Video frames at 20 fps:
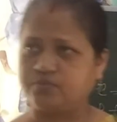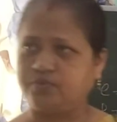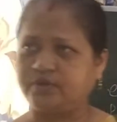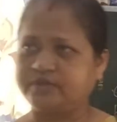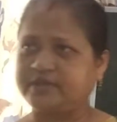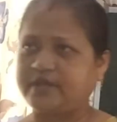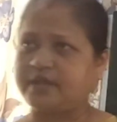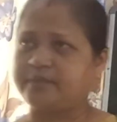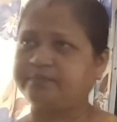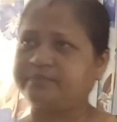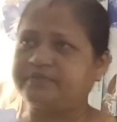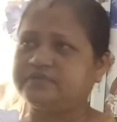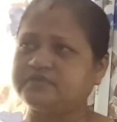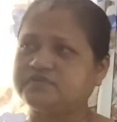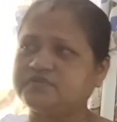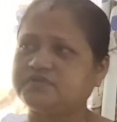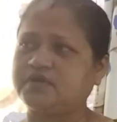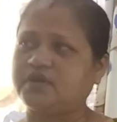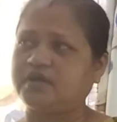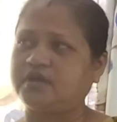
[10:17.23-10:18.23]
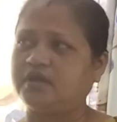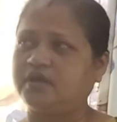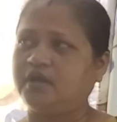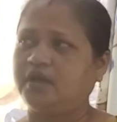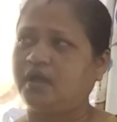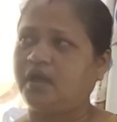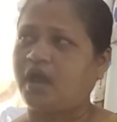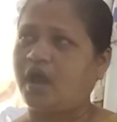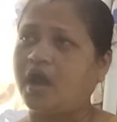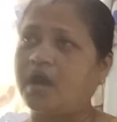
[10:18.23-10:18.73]
what happens,
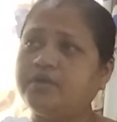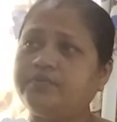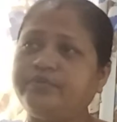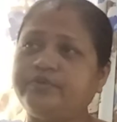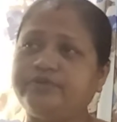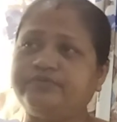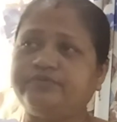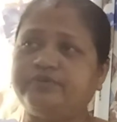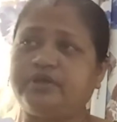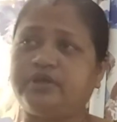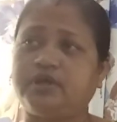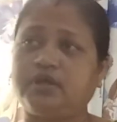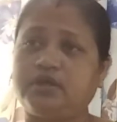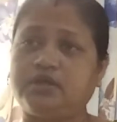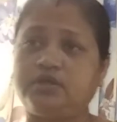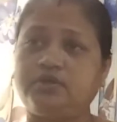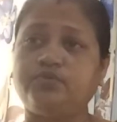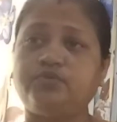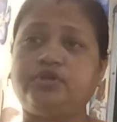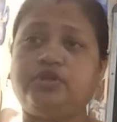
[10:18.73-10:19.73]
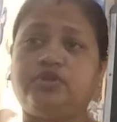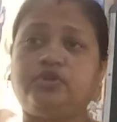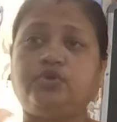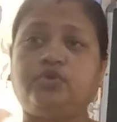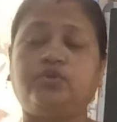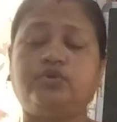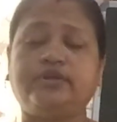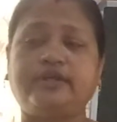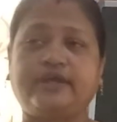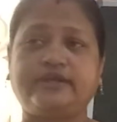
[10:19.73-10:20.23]
how you will
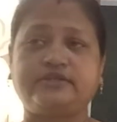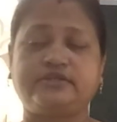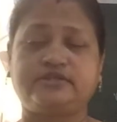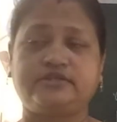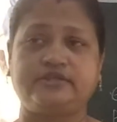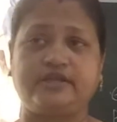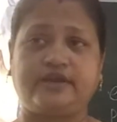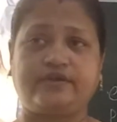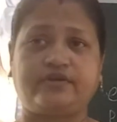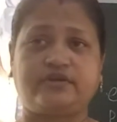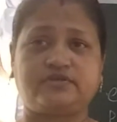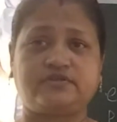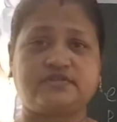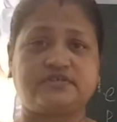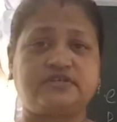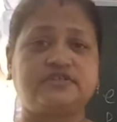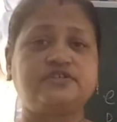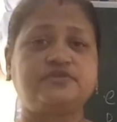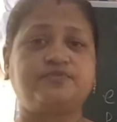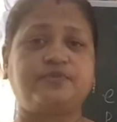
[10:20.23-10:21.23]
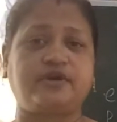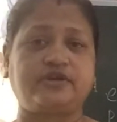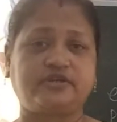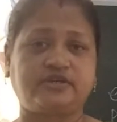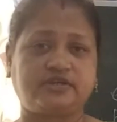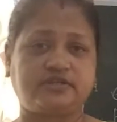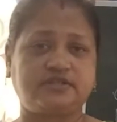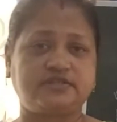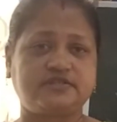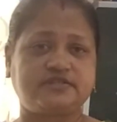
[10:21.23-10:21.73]
know that there are surge
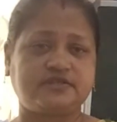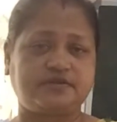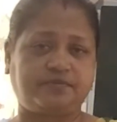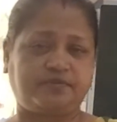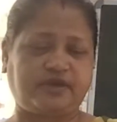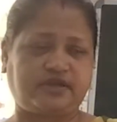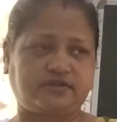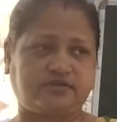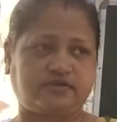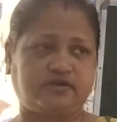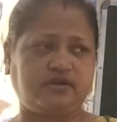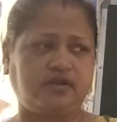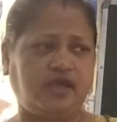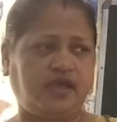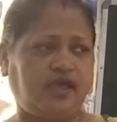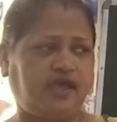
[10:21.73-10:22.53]
particles in matter.